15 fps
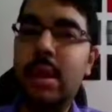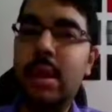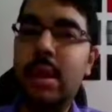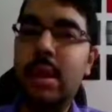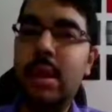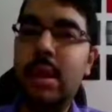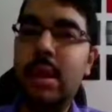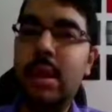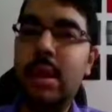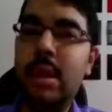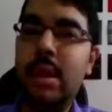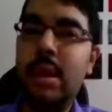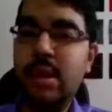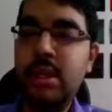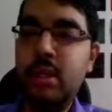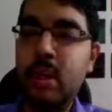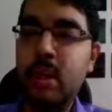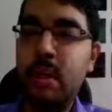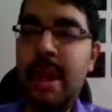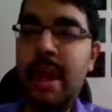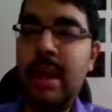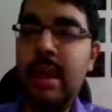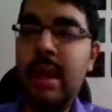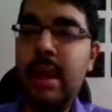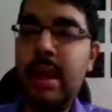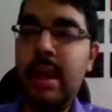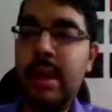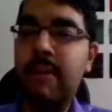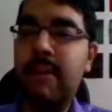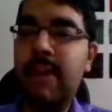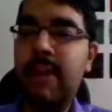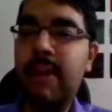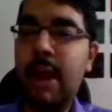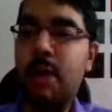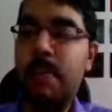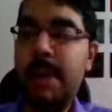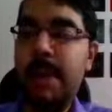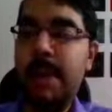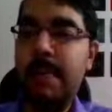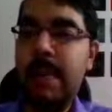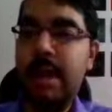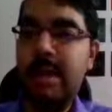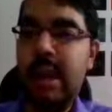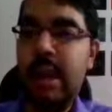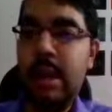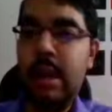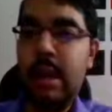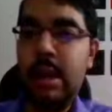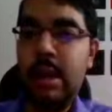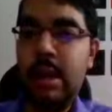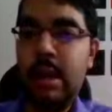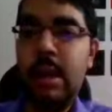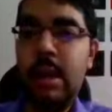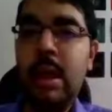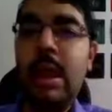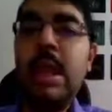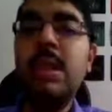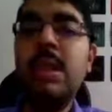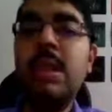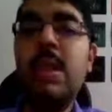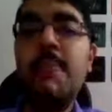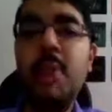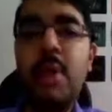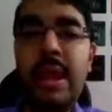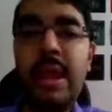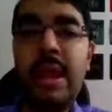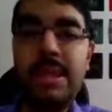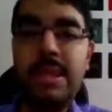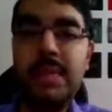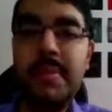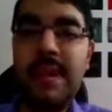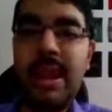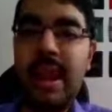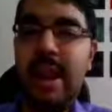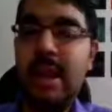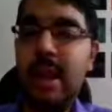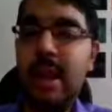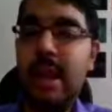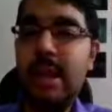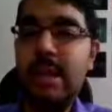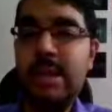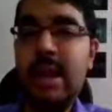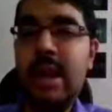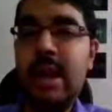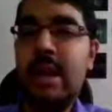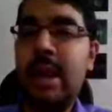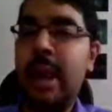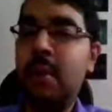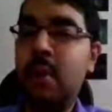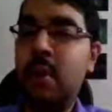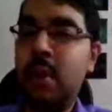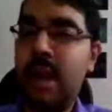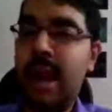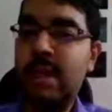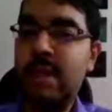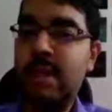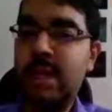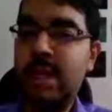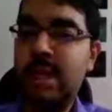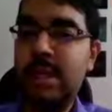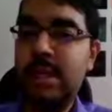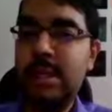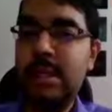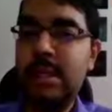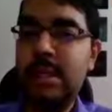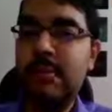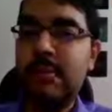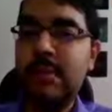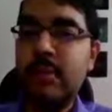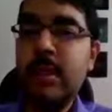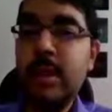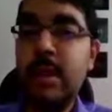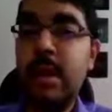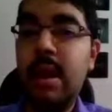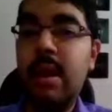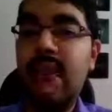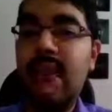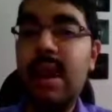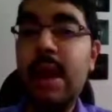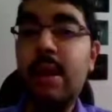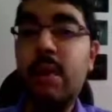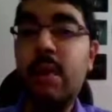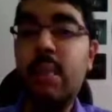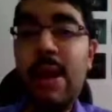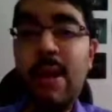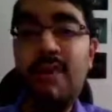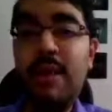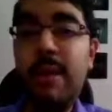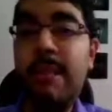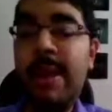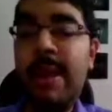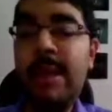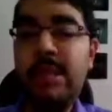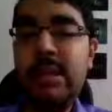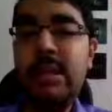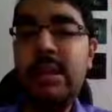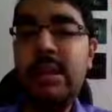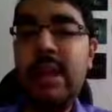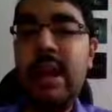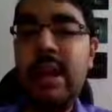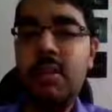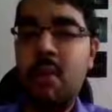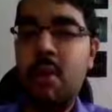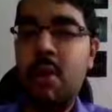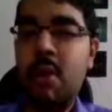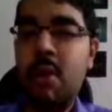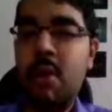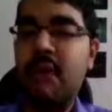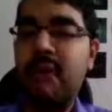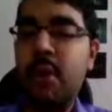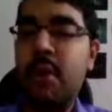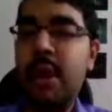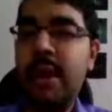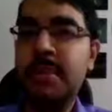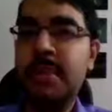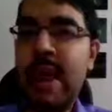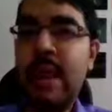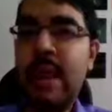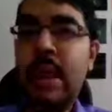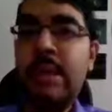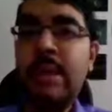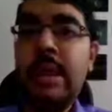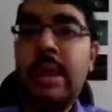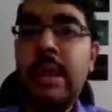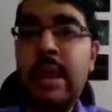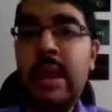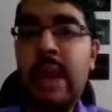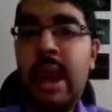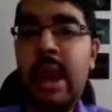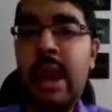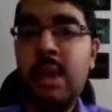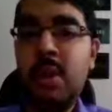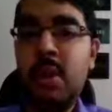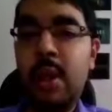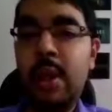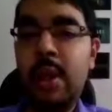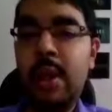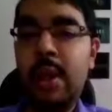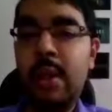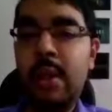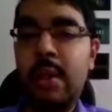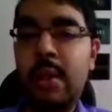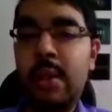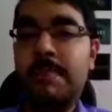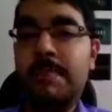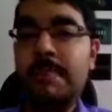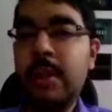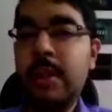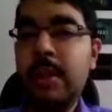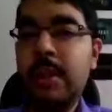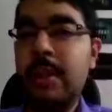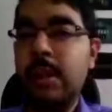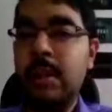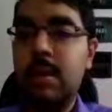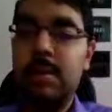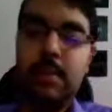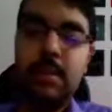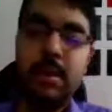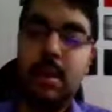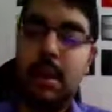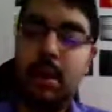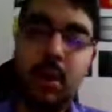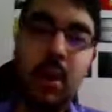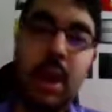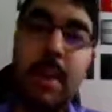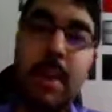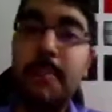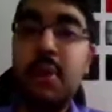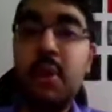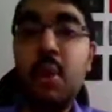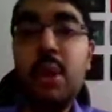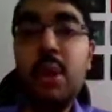delusion. So many a time we have people saying that the police is behind us, they're trying to catch us. In fact, one of the patients that I saw a few days back, he actually took the